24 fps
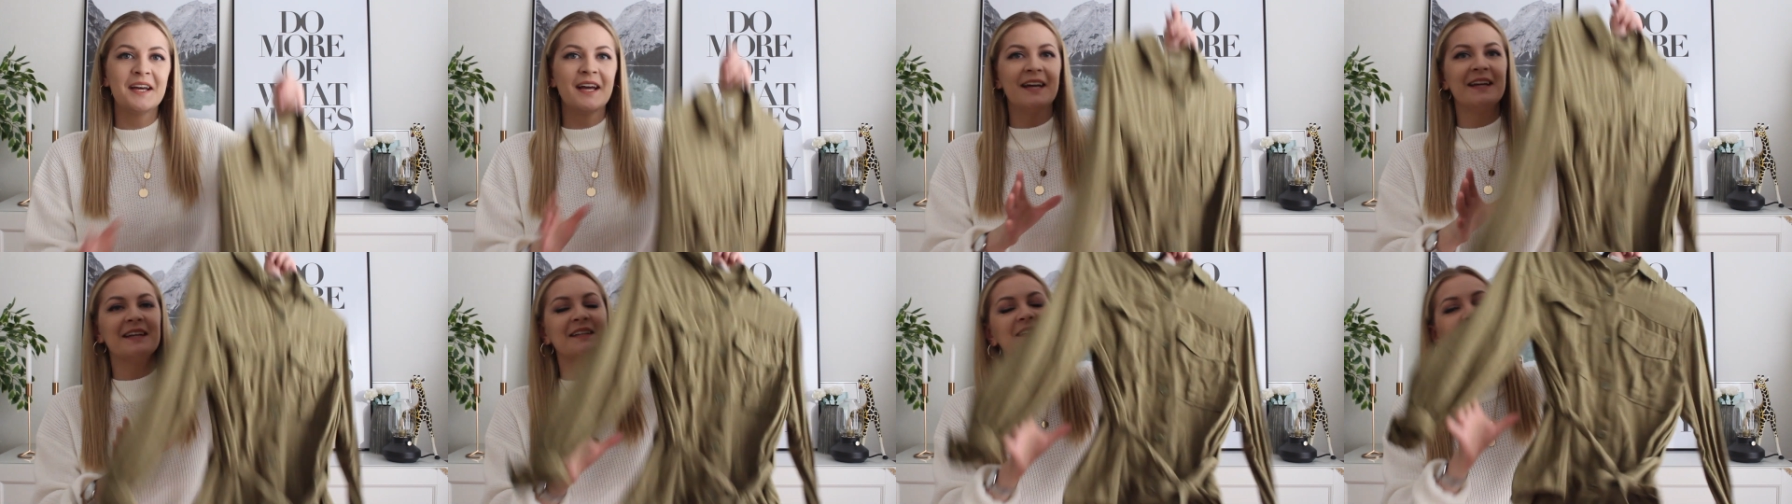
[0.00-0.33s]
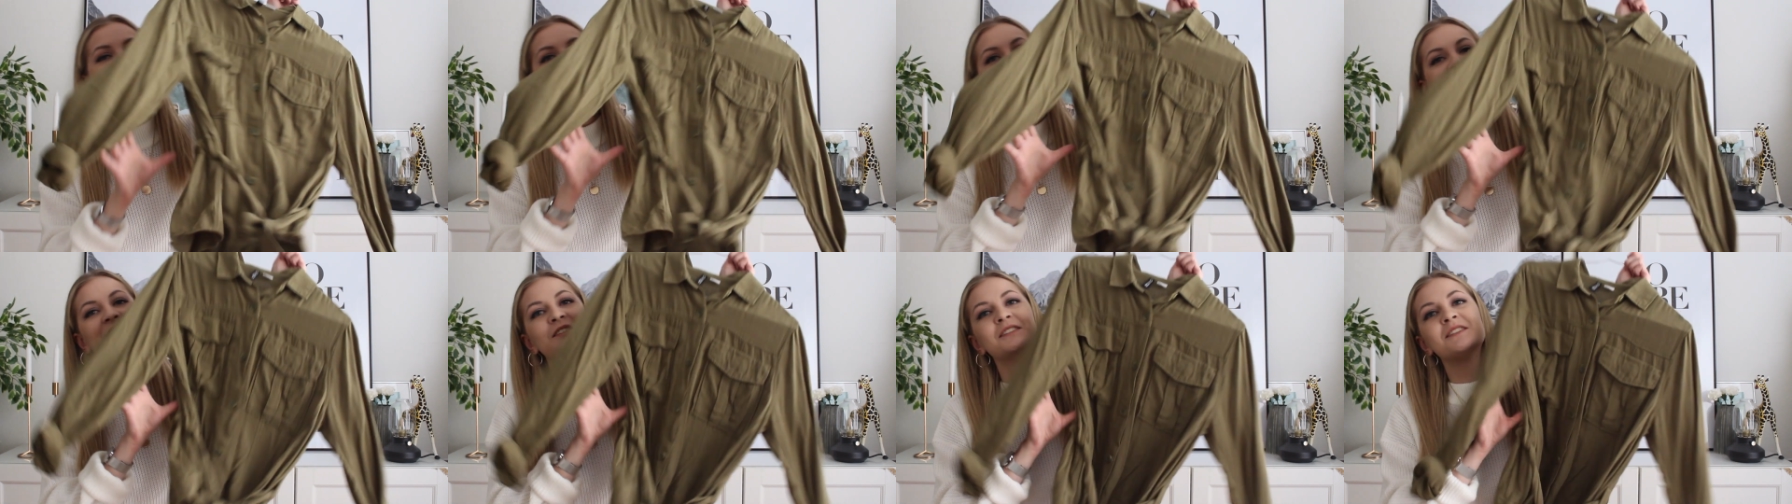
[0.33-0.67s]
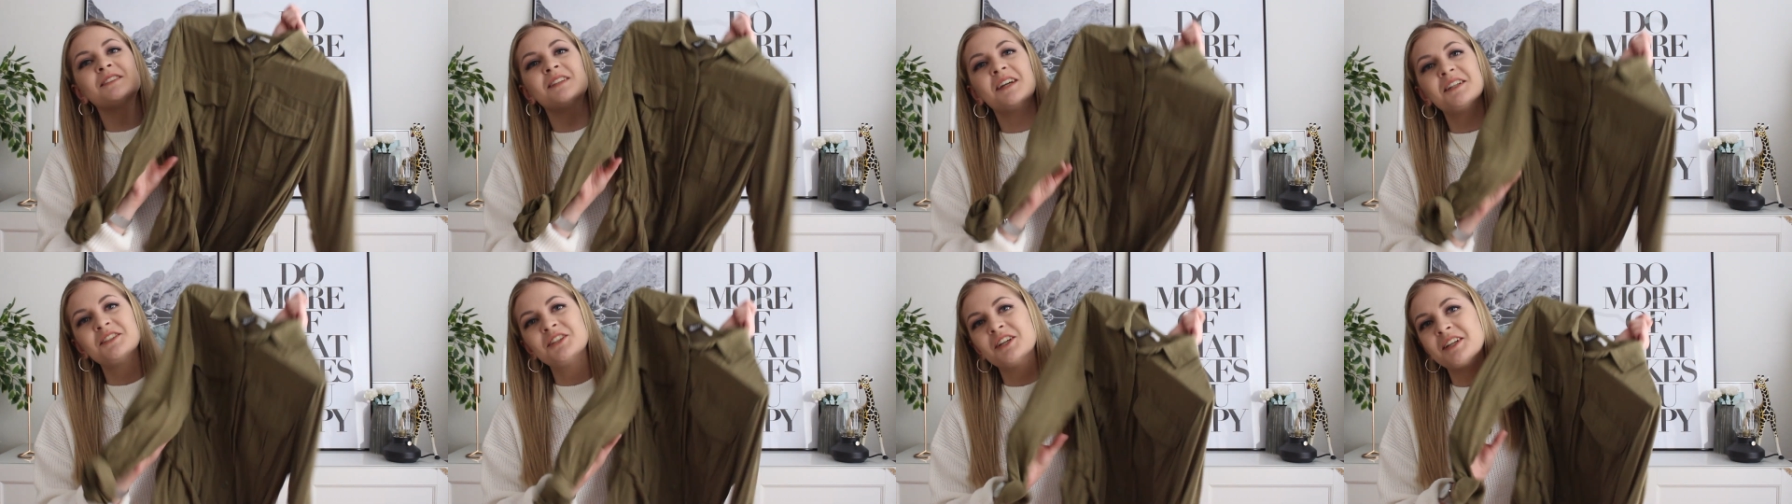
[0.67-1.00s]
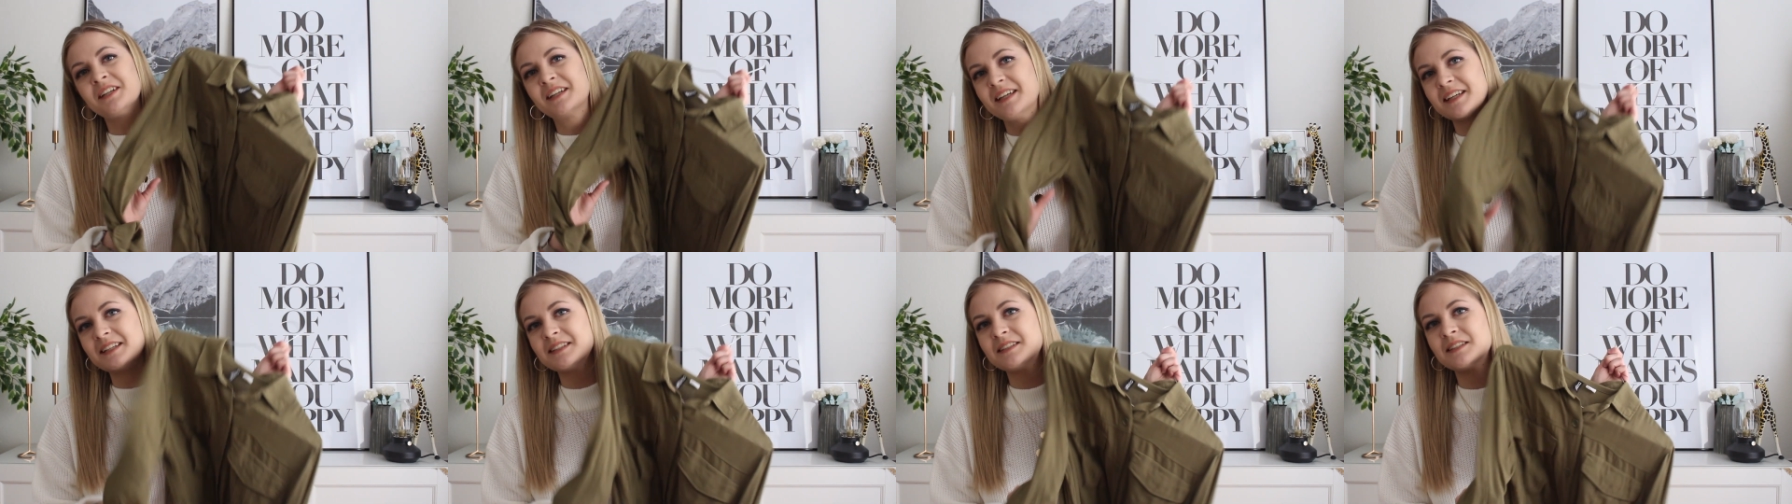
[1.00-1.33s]
It is just such an
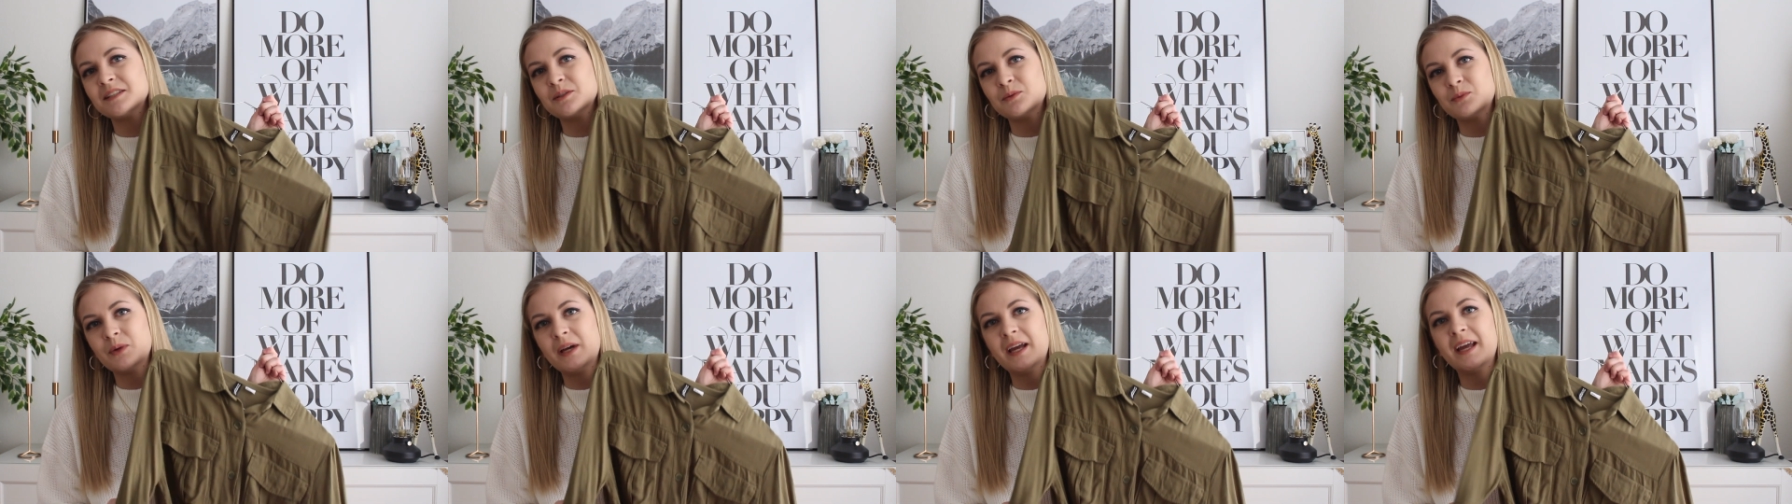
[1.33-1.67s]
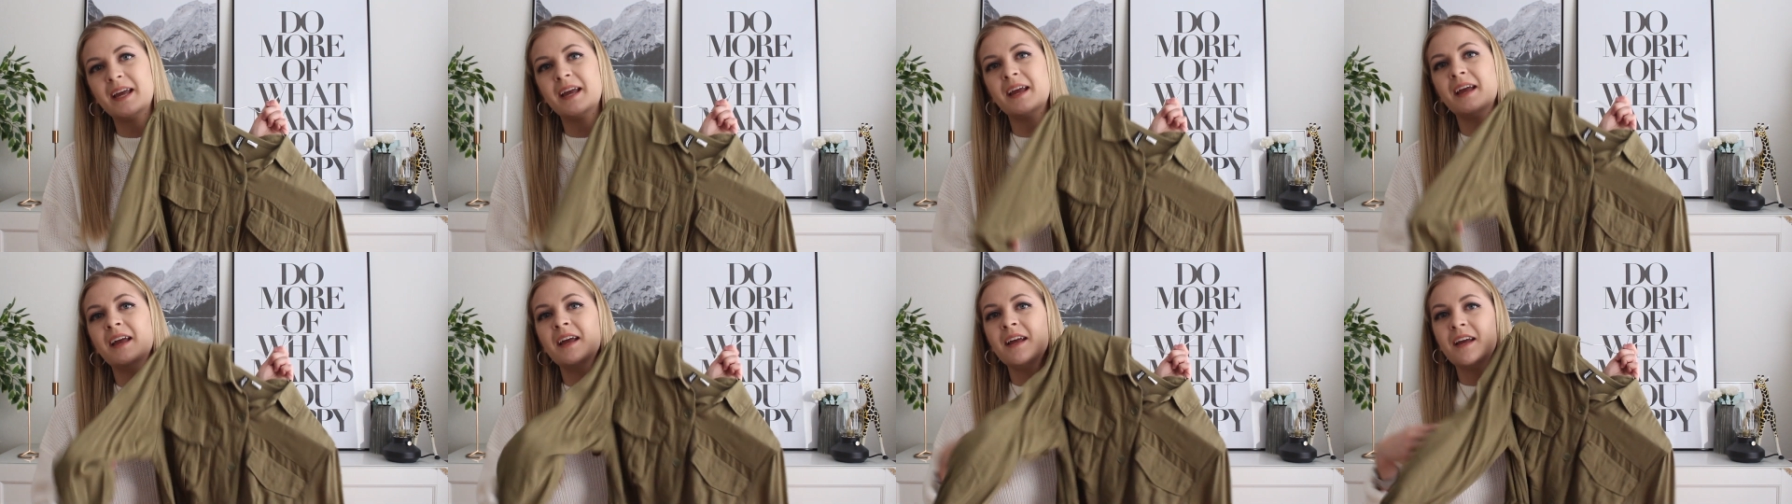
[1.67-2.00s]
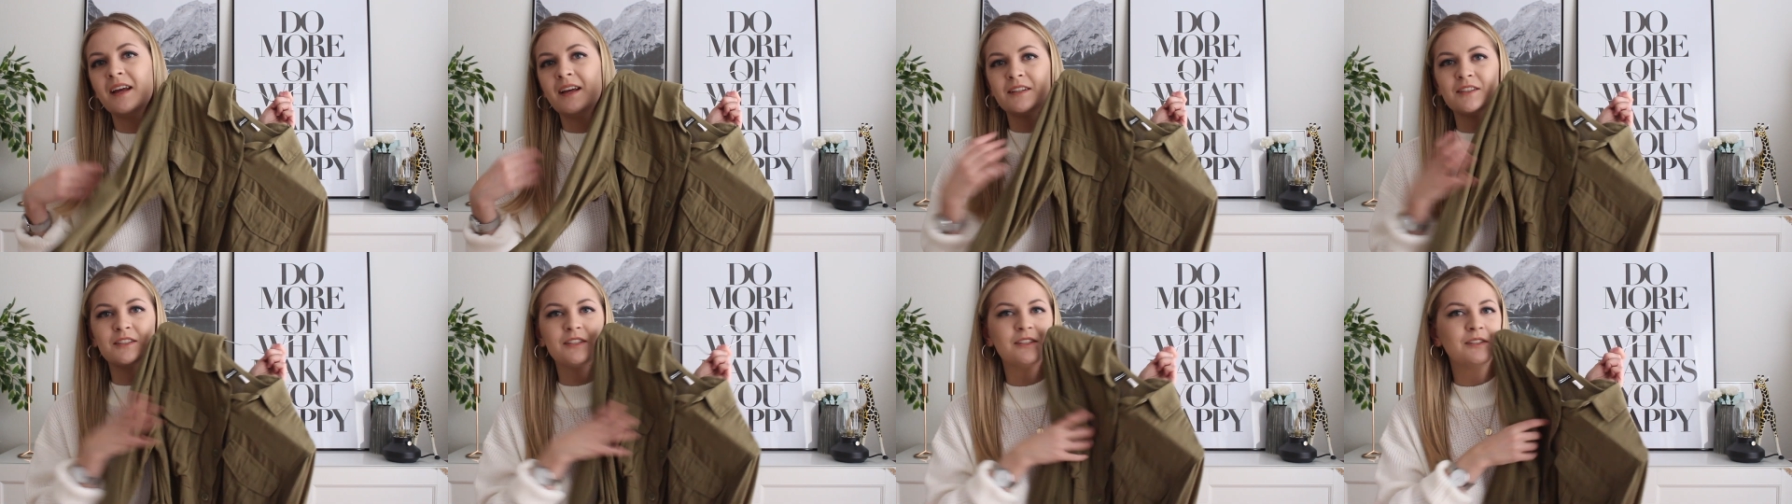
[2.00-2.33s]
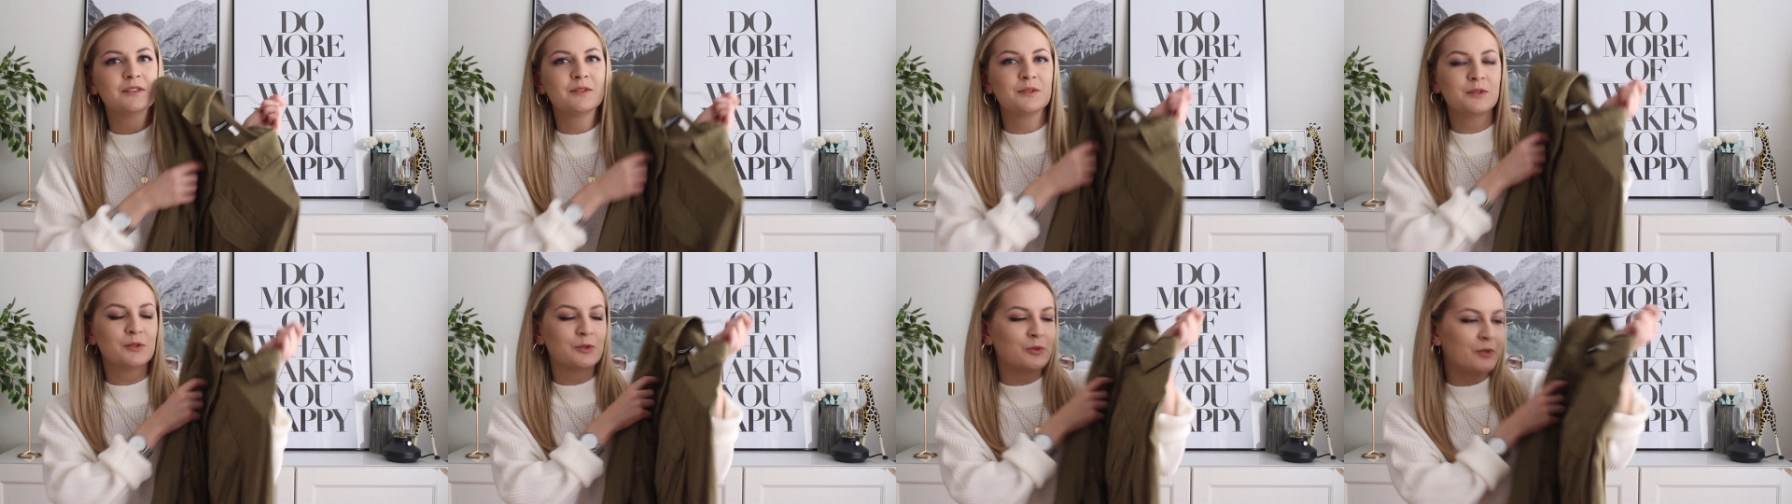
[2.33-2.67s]
easy way
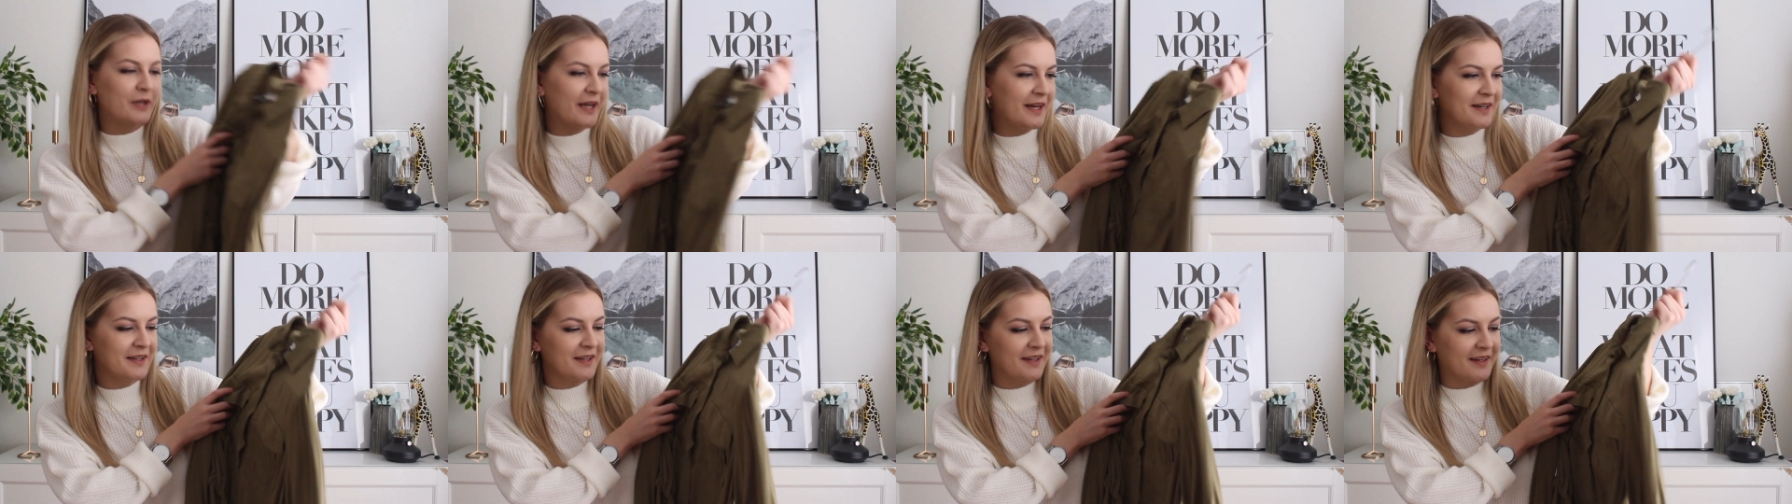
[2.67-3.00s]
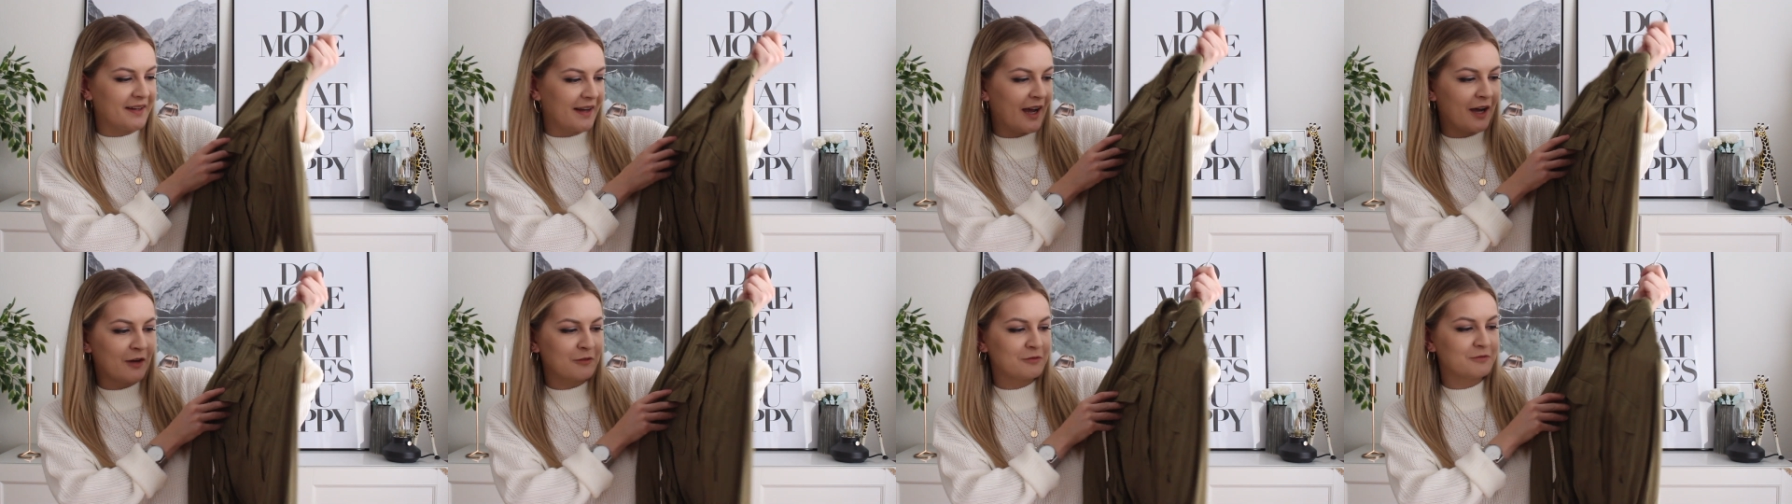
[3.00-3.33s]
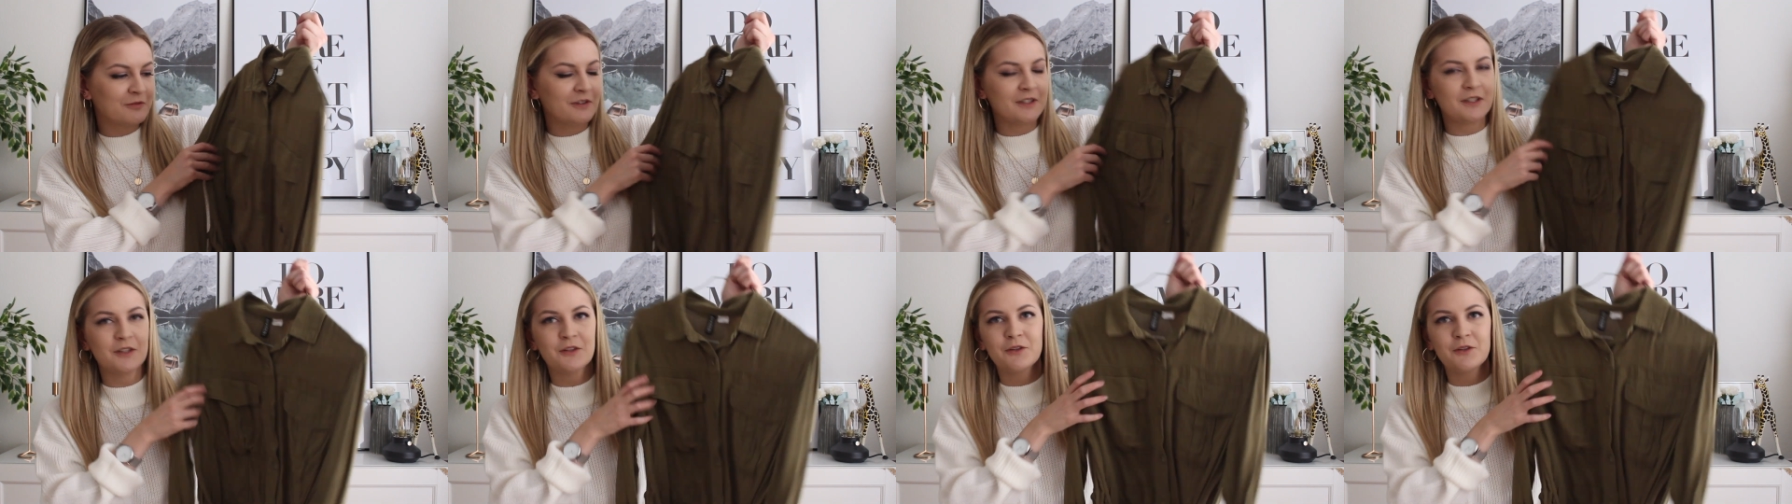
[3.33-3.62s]
to create an outfit.